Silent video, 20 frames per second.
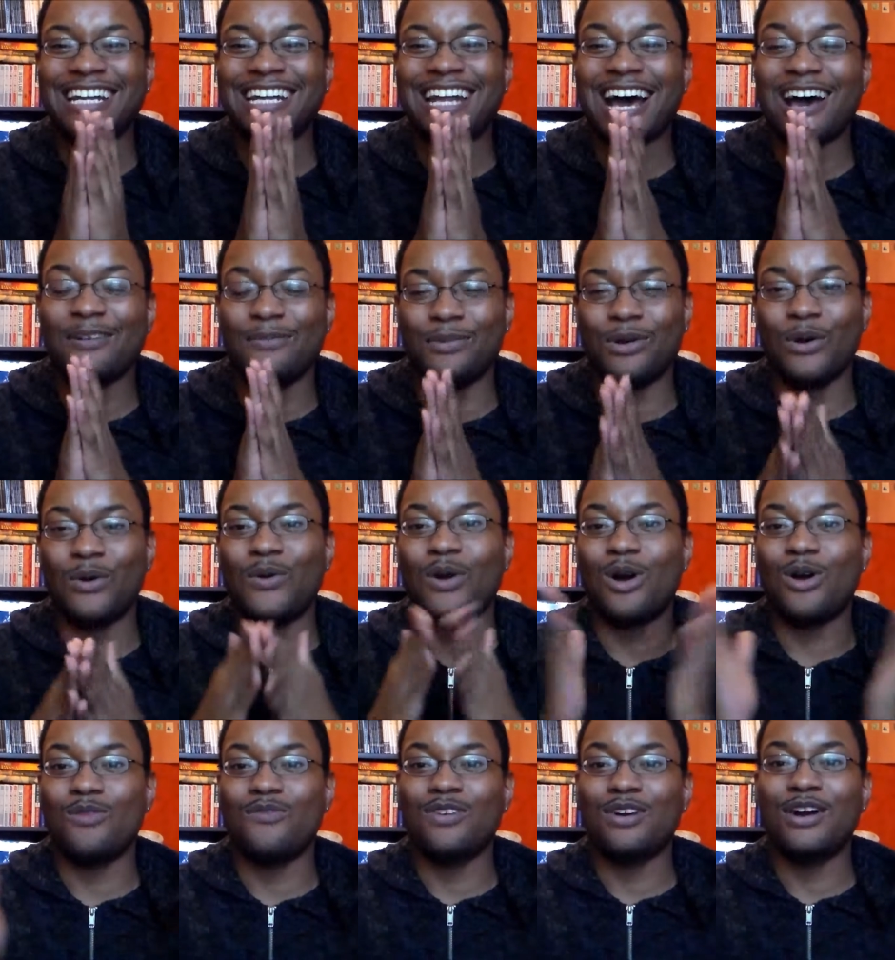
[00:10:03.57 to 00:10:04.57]
I did not go
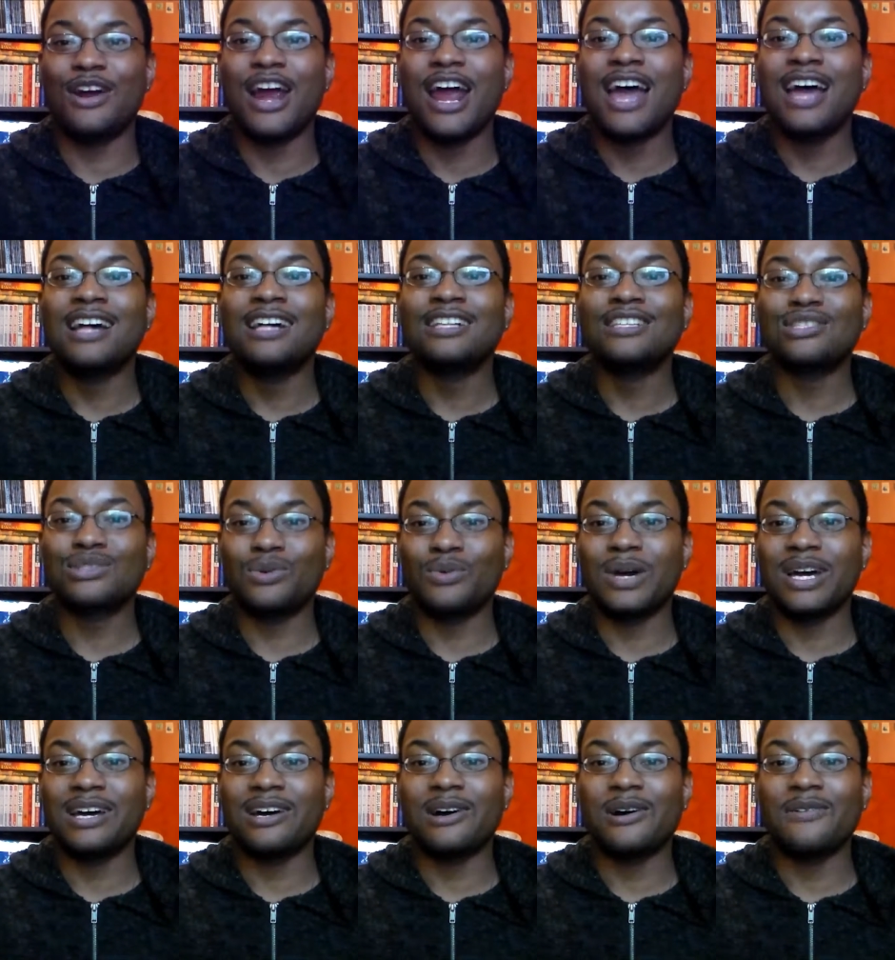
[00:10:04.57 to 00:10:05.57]
over
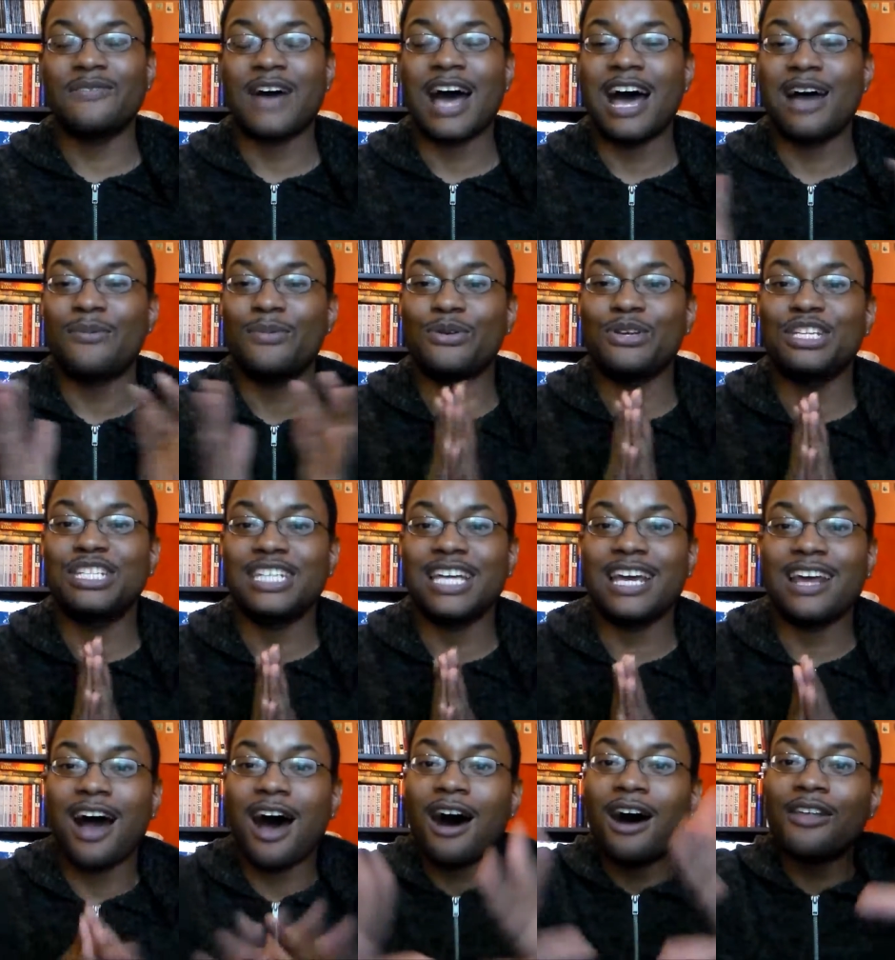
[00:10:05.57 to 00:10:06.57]
12. I
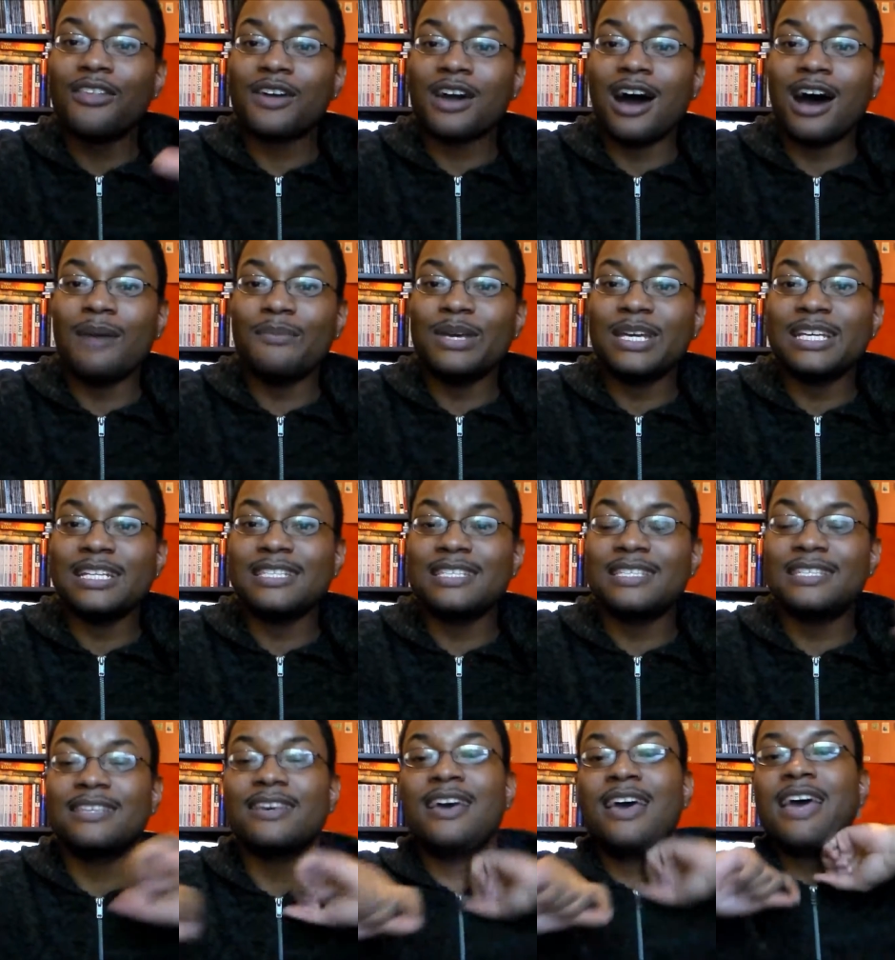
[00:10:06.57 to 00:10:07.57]
appreciate all the
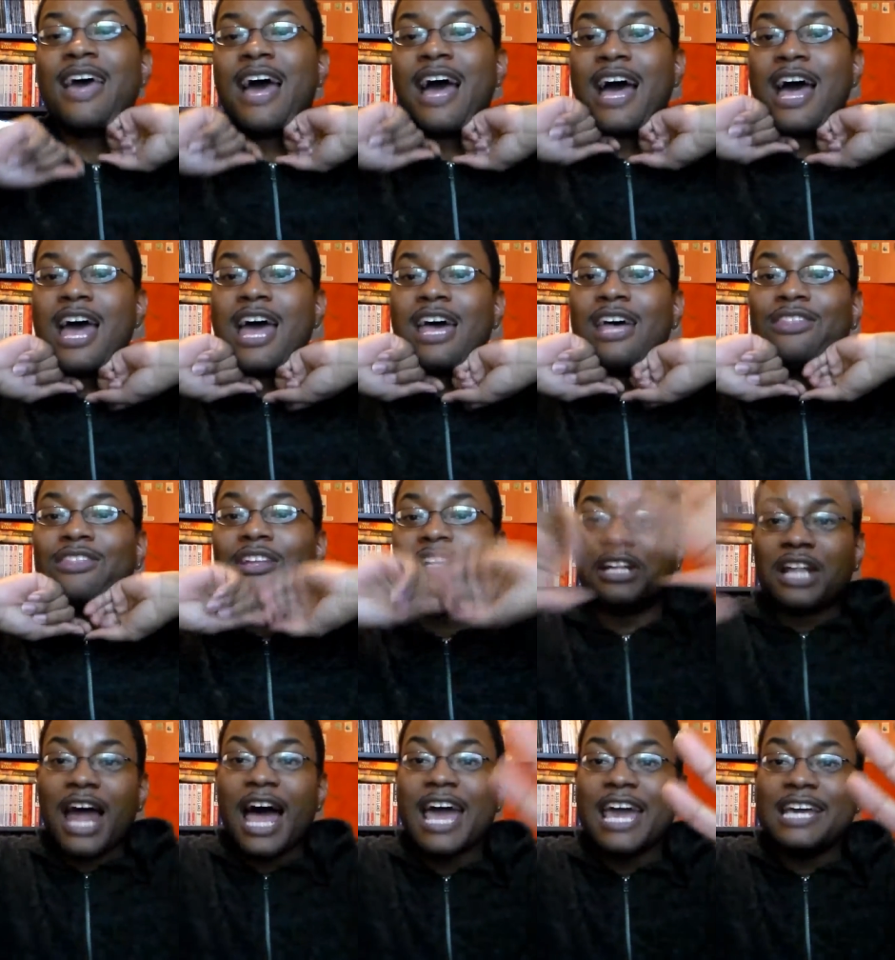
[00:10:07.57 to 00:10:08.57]
comments and the
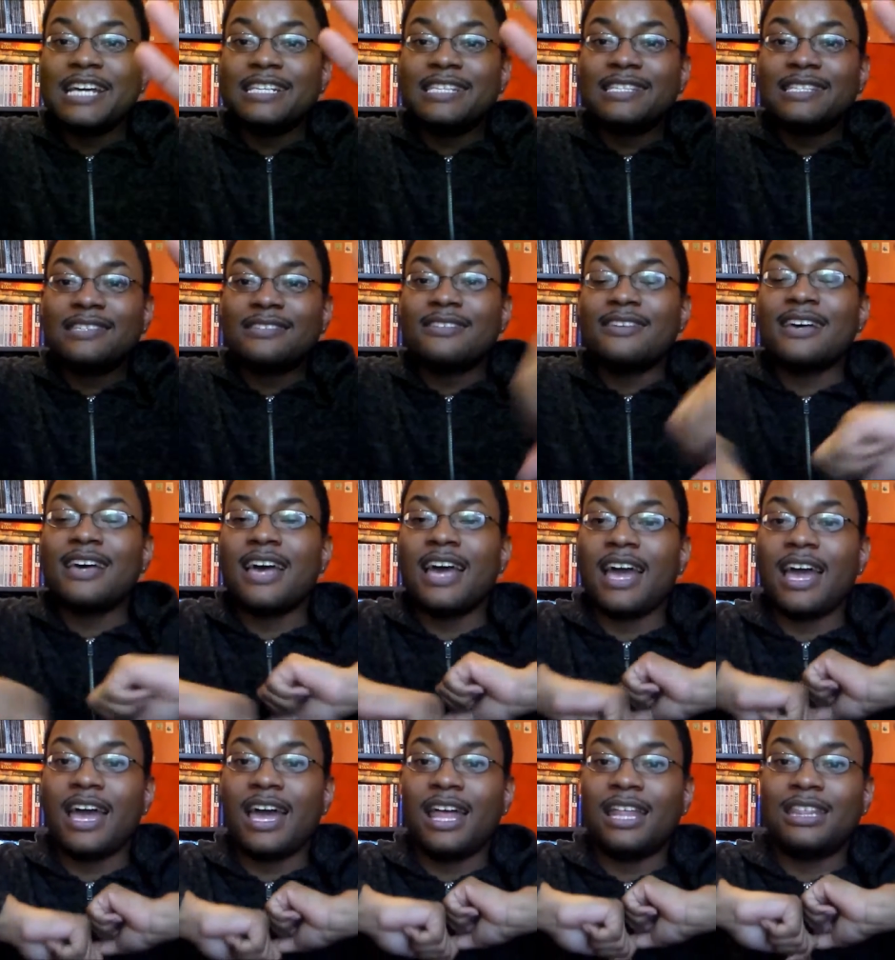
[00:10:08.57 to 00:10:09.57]
likes
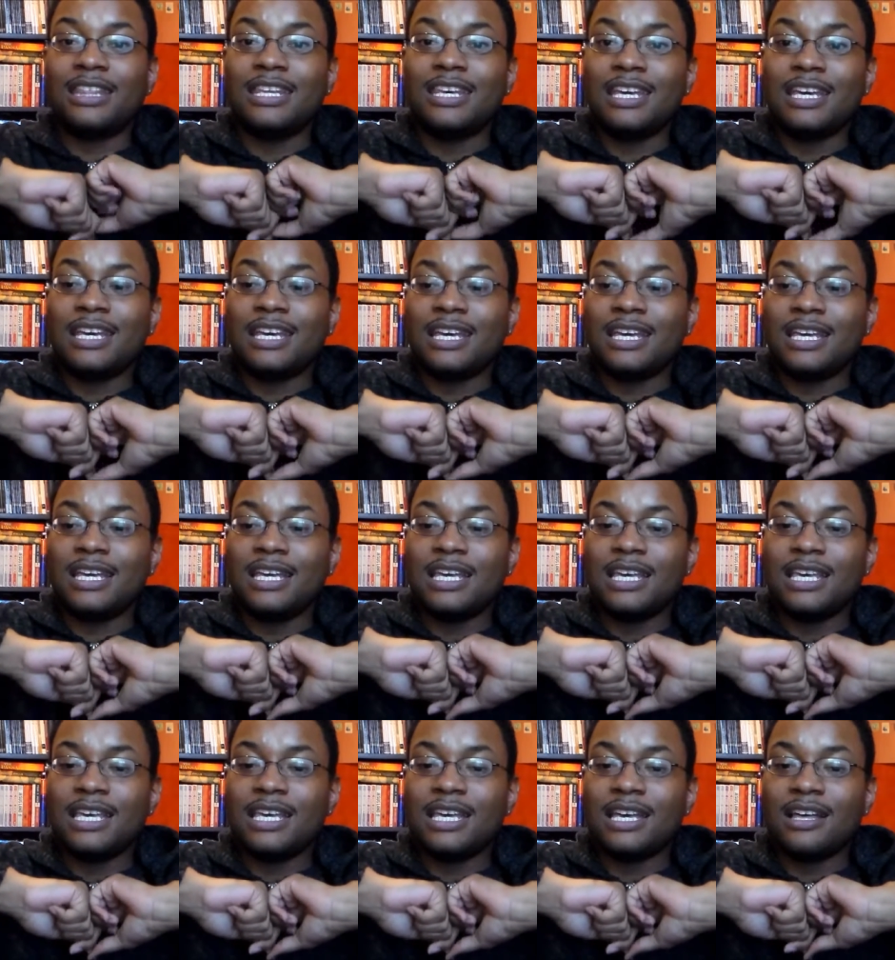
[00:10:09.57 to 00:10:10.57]
and
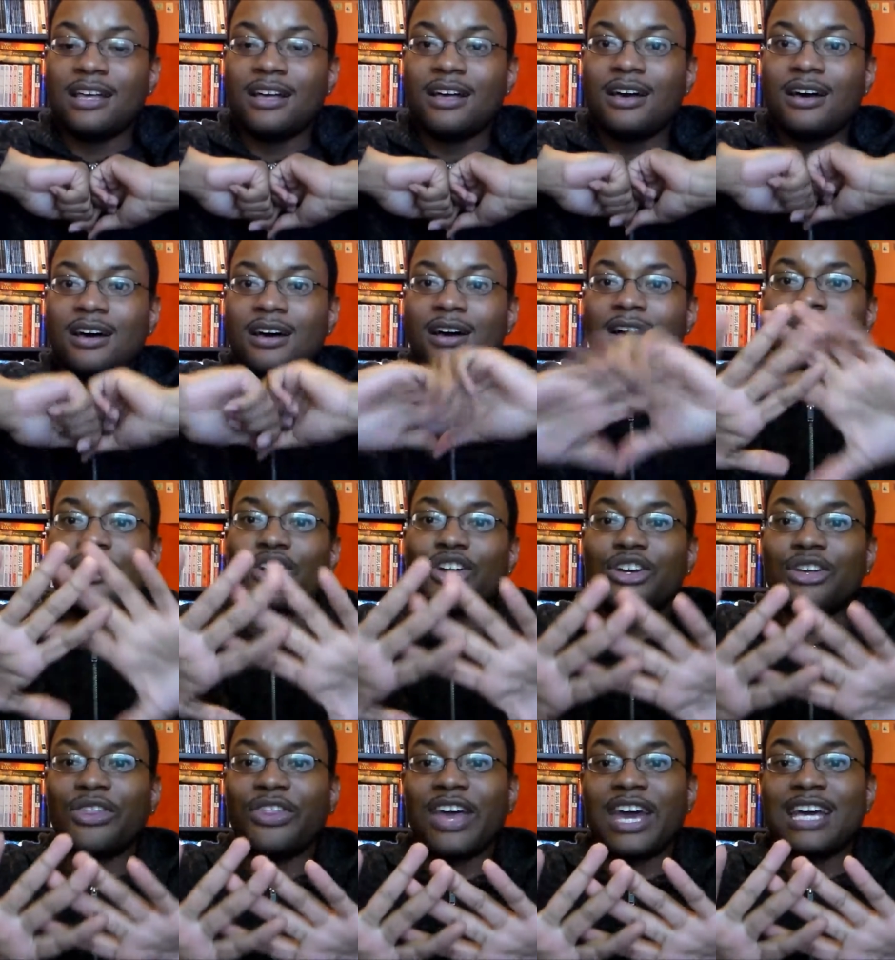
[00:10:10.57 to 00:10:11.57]
the other
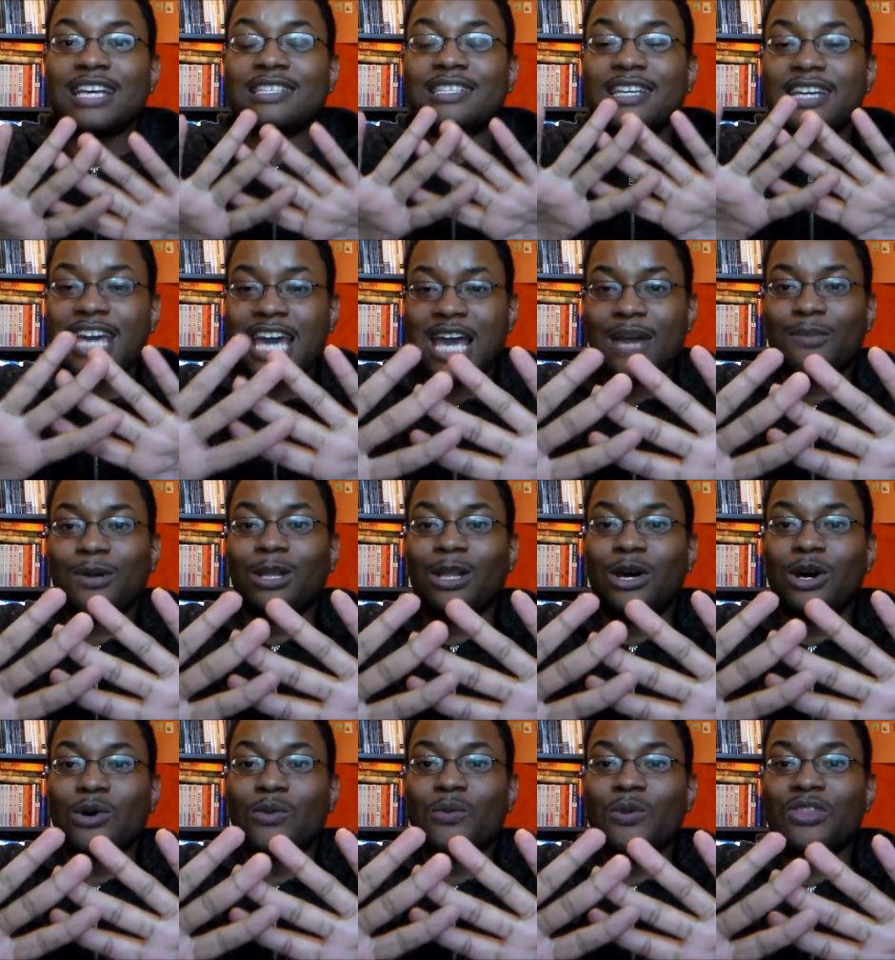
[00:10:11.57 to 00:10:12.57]
good things that came
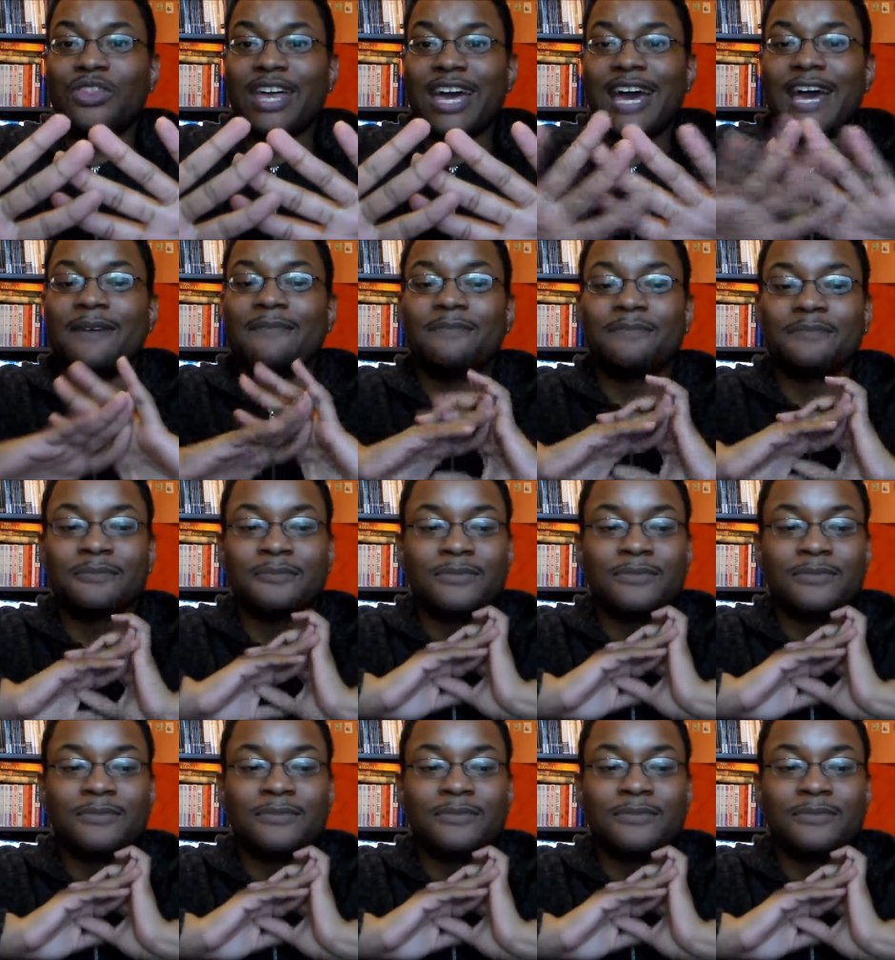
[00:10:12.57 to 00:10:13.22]
along with that.